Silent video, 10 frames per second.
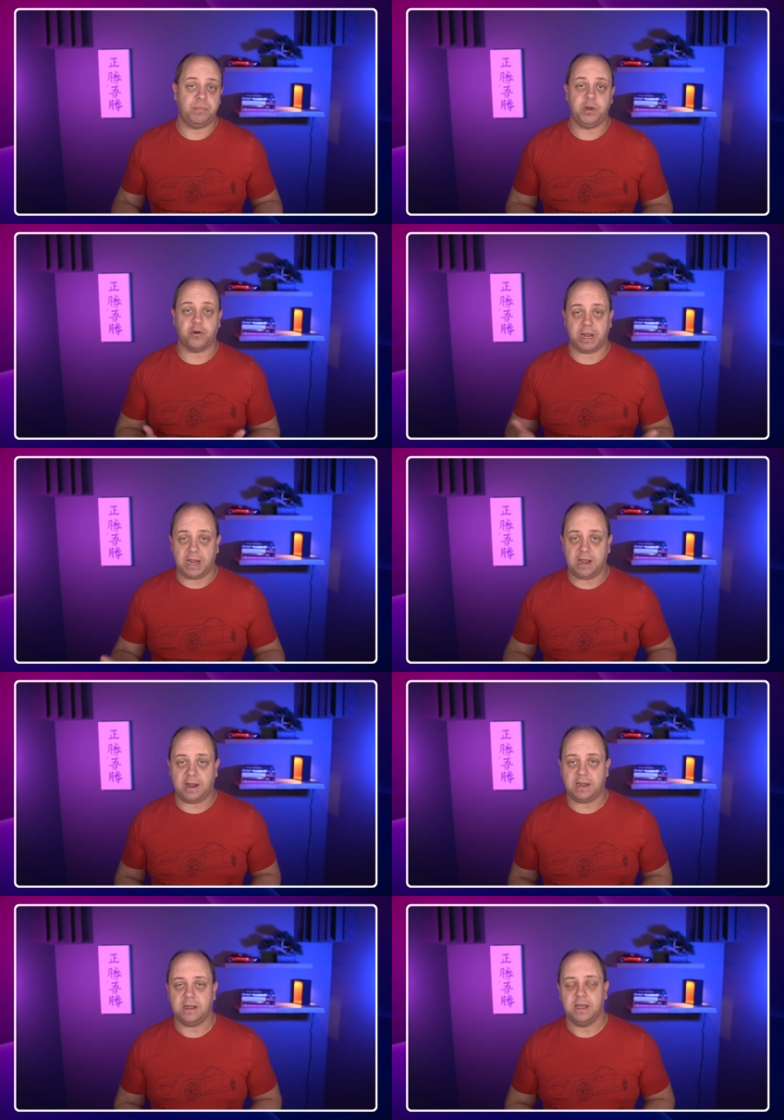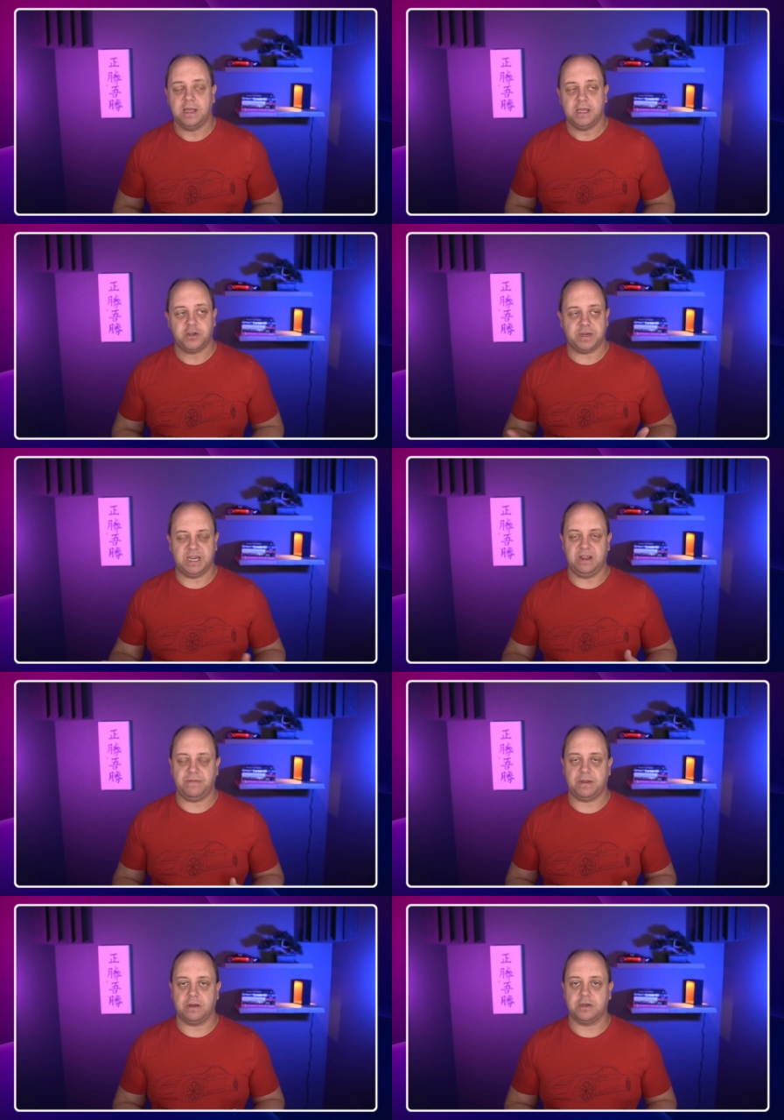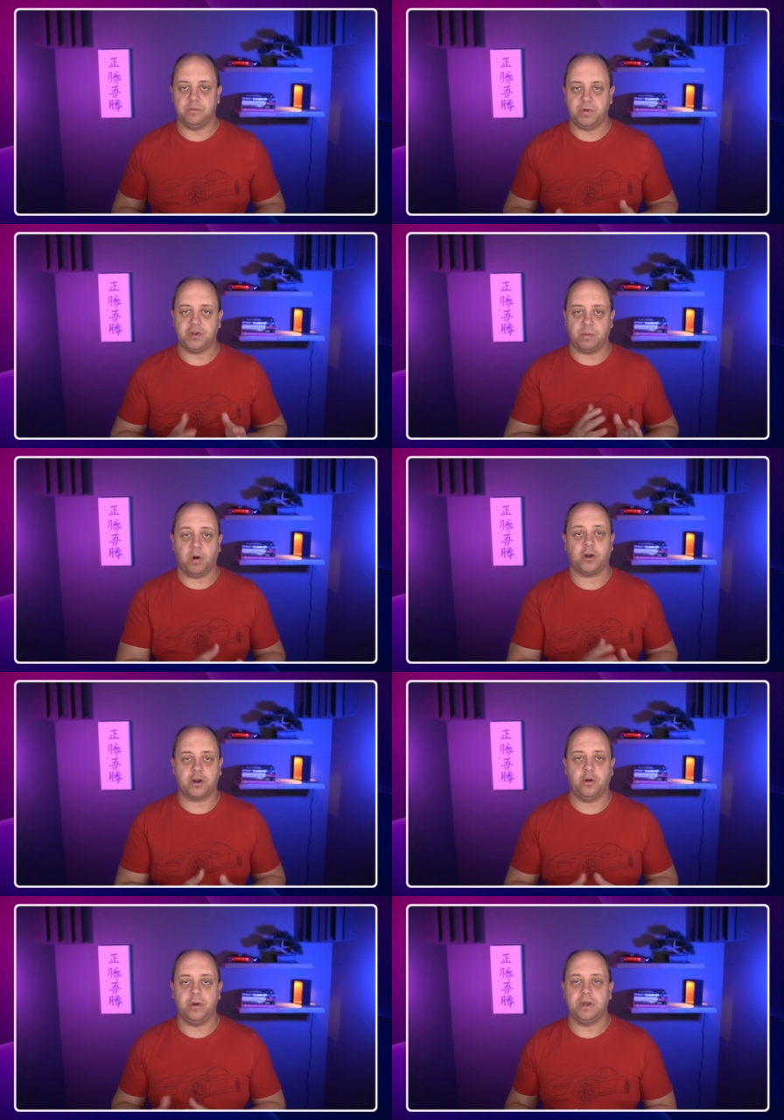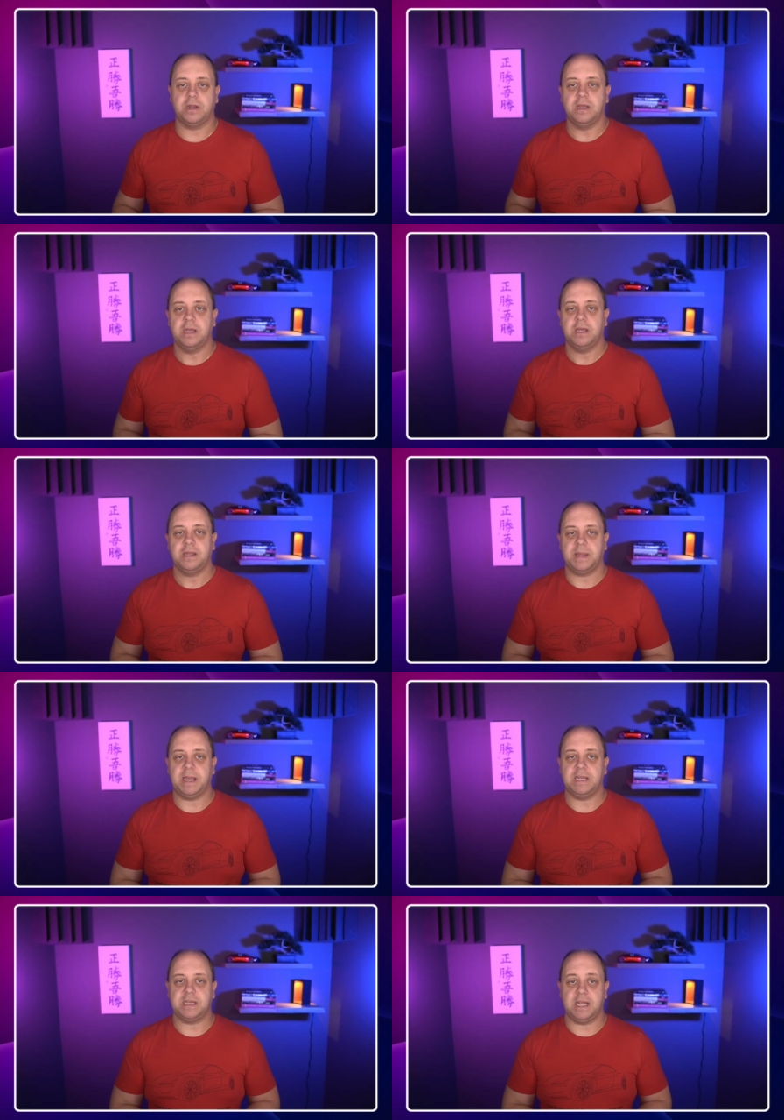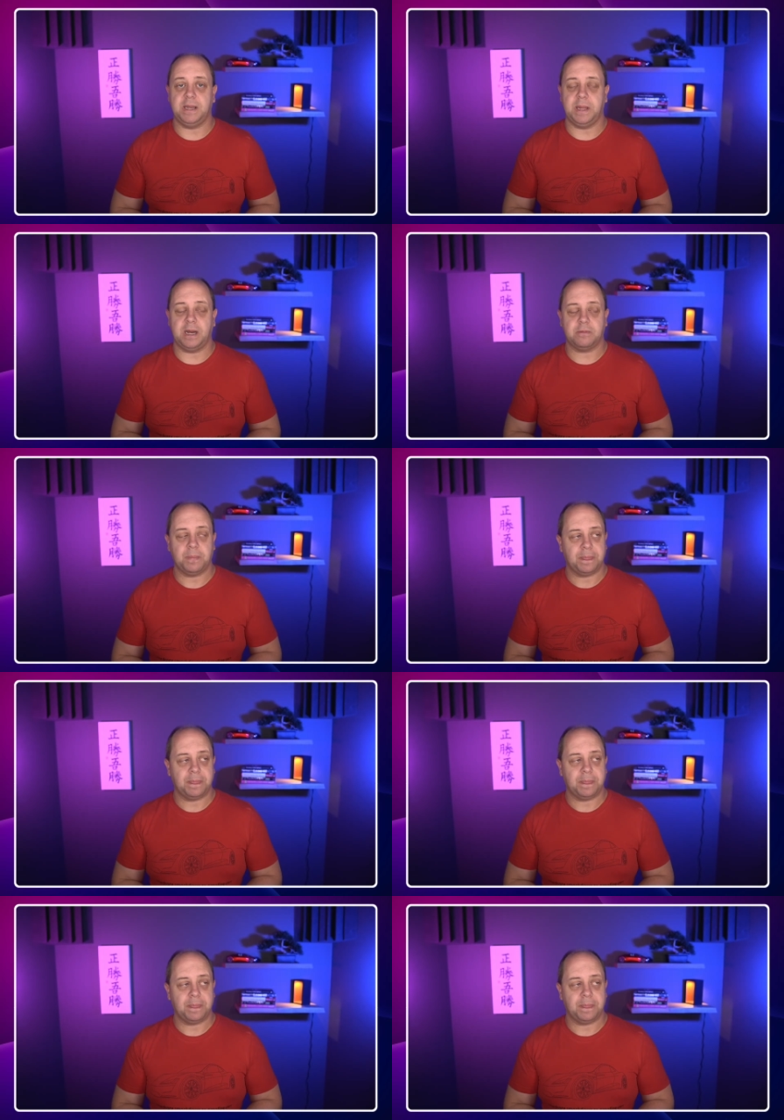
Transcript: pure AI, so it's difficult to put some hard coded things in there.